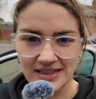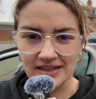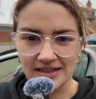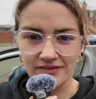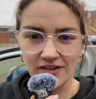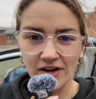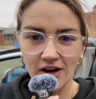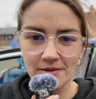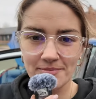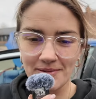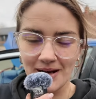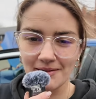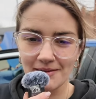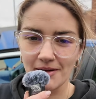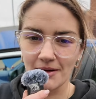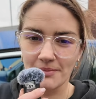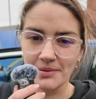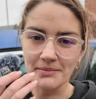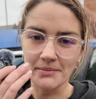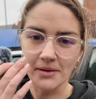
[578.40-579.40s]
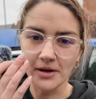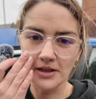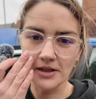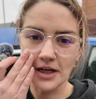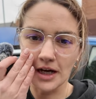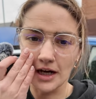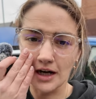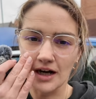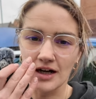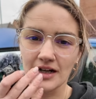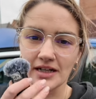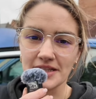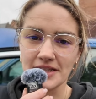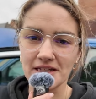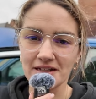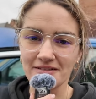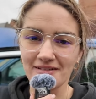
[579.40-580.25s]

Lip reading: If I blow up in my car in the